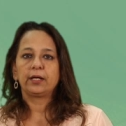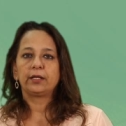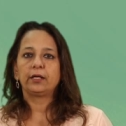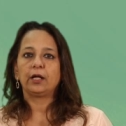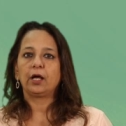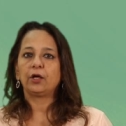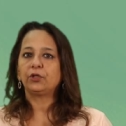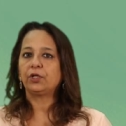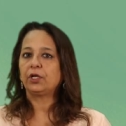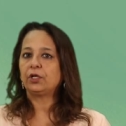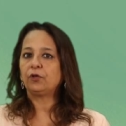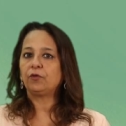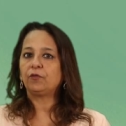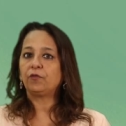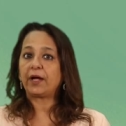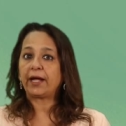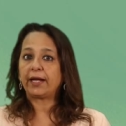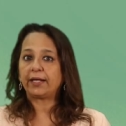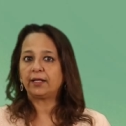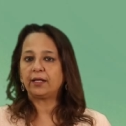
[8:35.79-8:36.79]
Now that you've
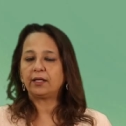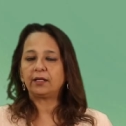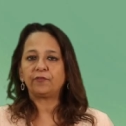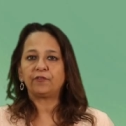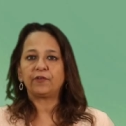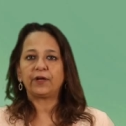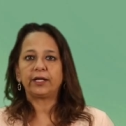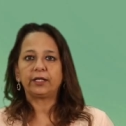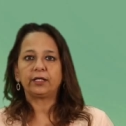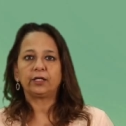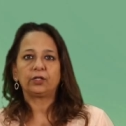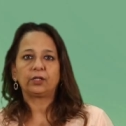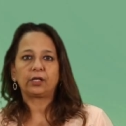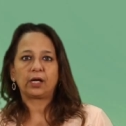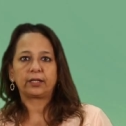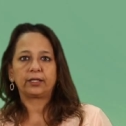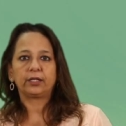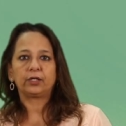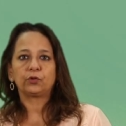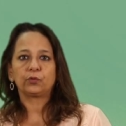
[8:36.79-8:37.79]
identified your
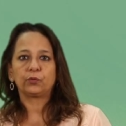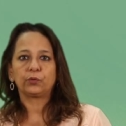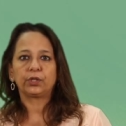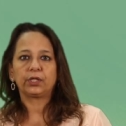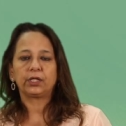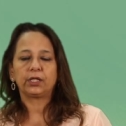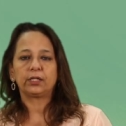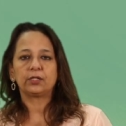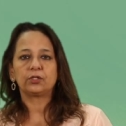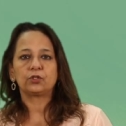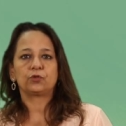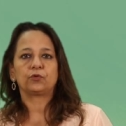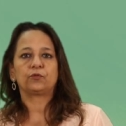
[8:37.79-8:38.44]
target audience,